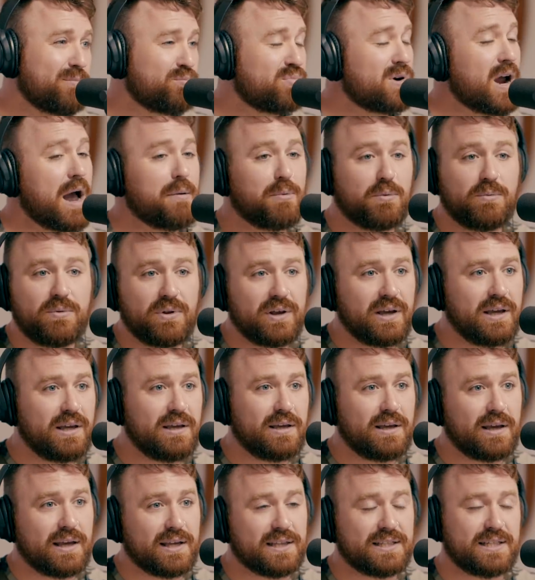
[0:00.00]

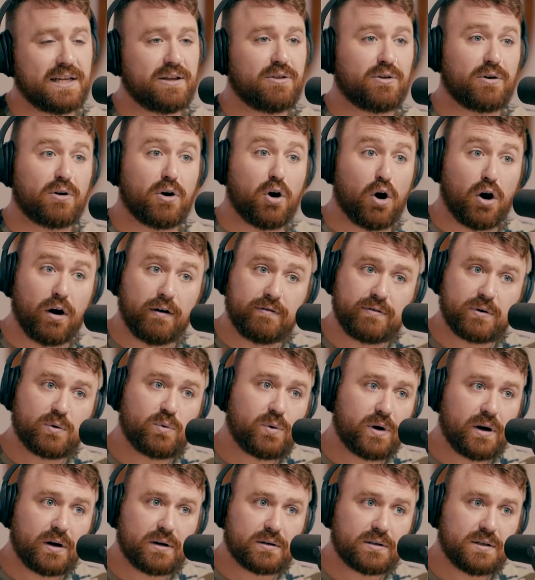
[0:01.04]
probably is either
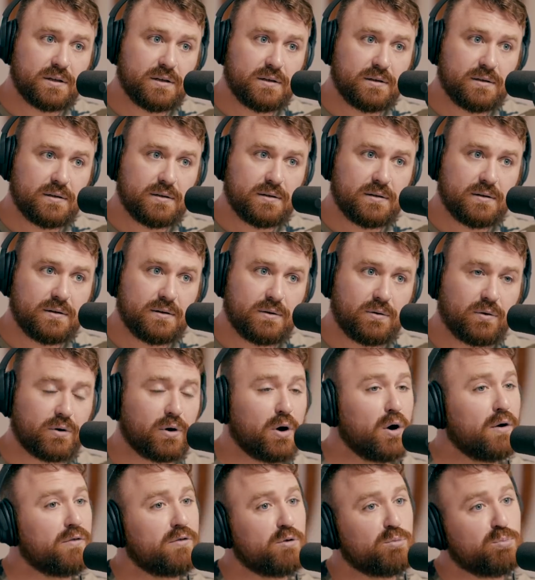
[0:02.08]
overworked
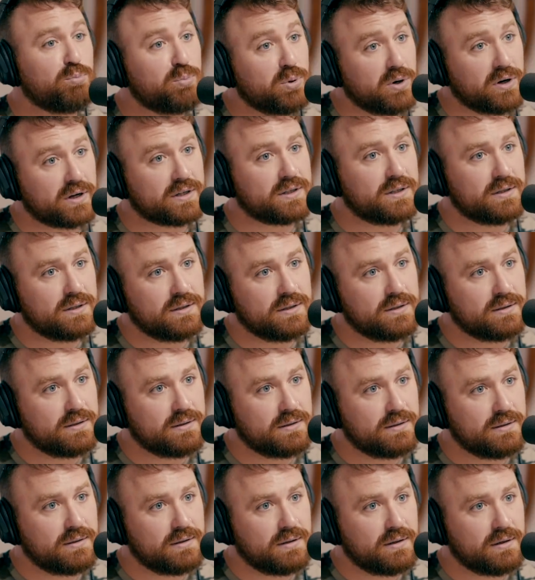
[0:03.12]
or overbooked.
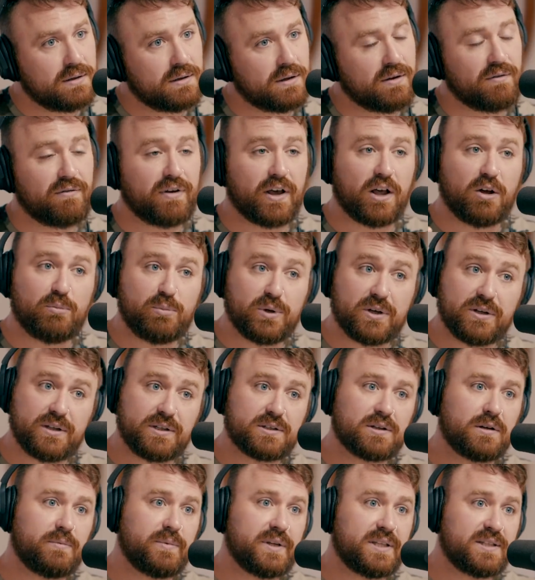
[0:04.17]
Availability
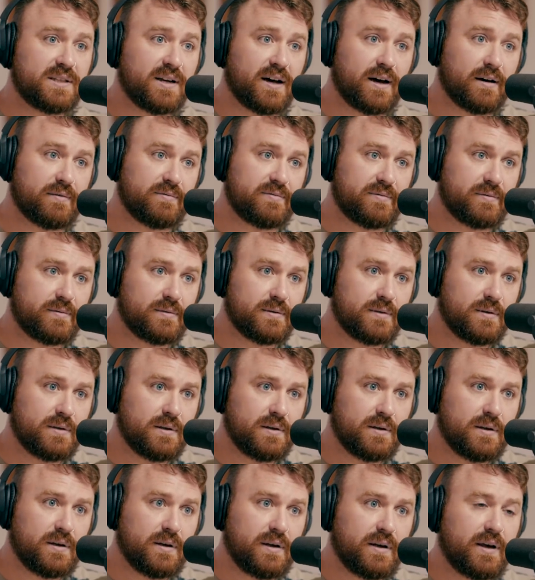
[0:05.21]
is going to be tough.
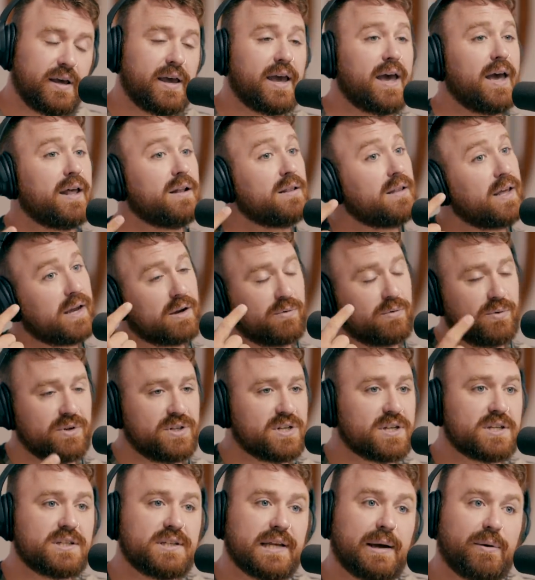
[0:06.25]
And like we
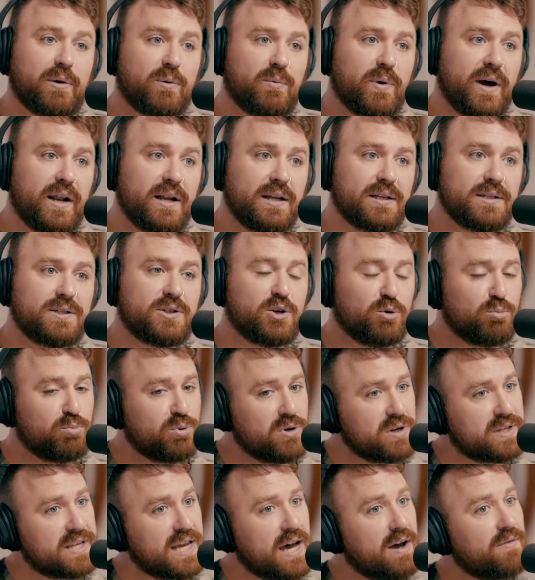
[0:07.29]
just said with weddings, you're
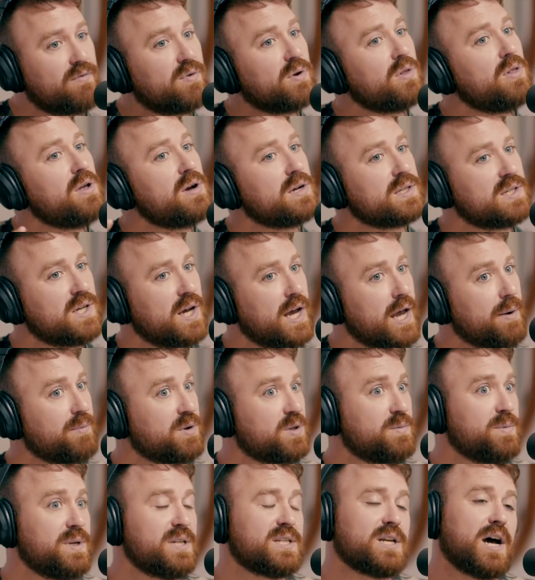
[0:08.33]
booked out for a long time,
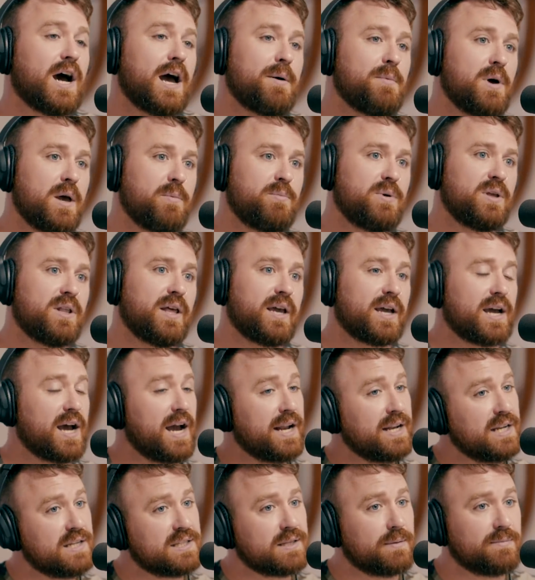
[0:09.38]
which means I might be like,
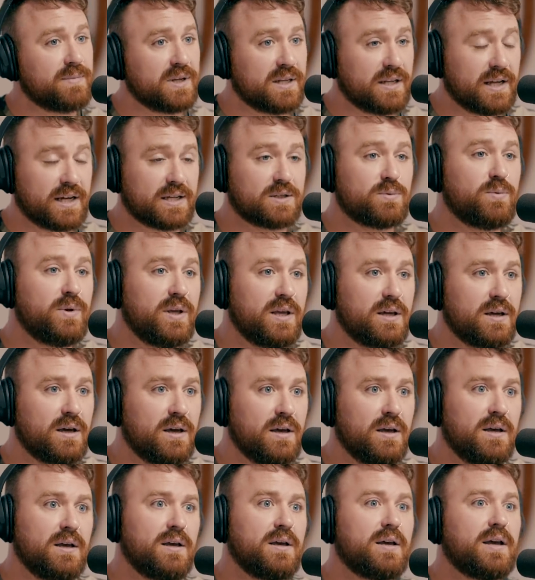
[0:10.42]
I need something next week.
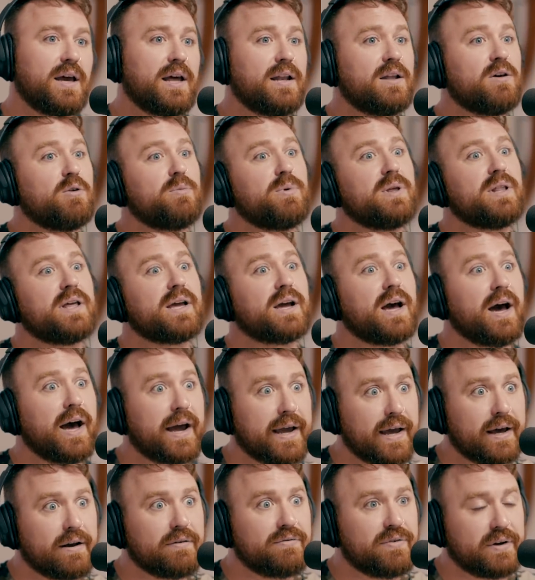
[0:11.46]
And he'll be like,
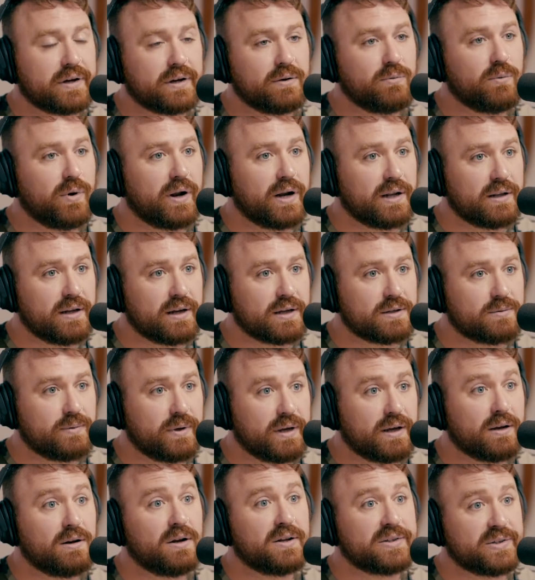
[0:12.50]
I got a fucking wedding next
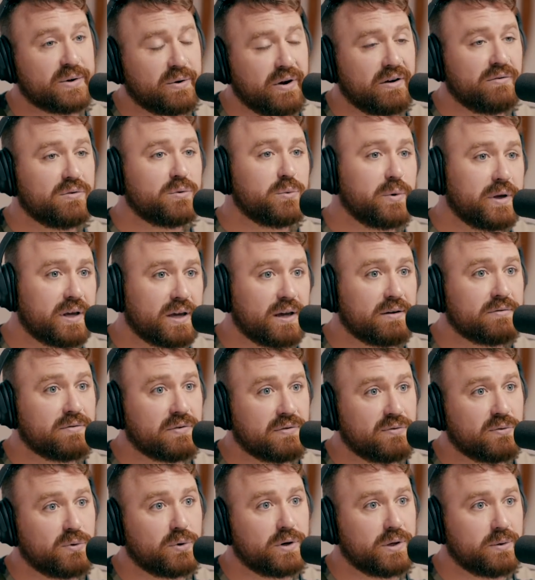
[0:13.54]
week. And also every weekend for
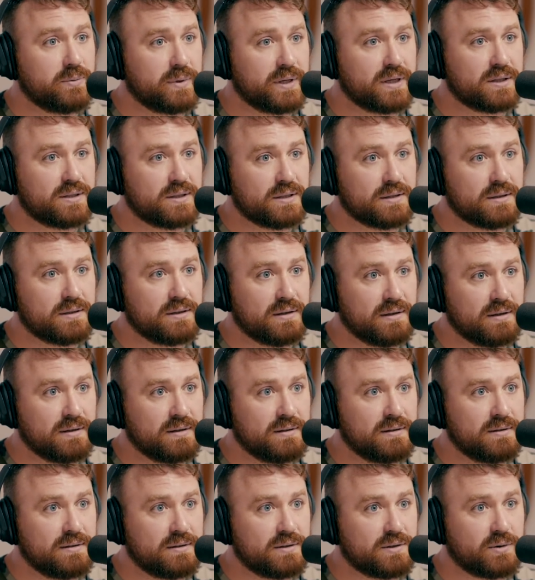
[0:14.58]
40 weeks. Mm
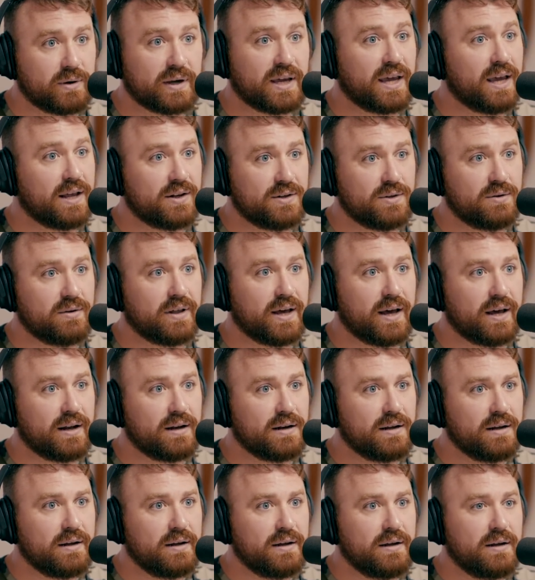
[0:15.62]
-hmm. So I can't do that.
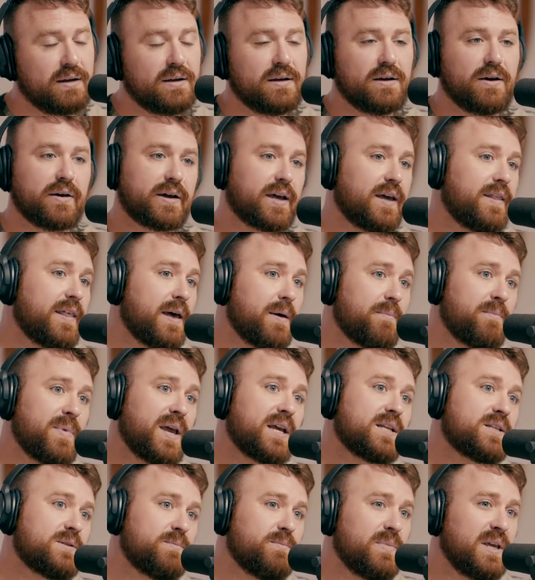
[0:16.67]
Okay, that makes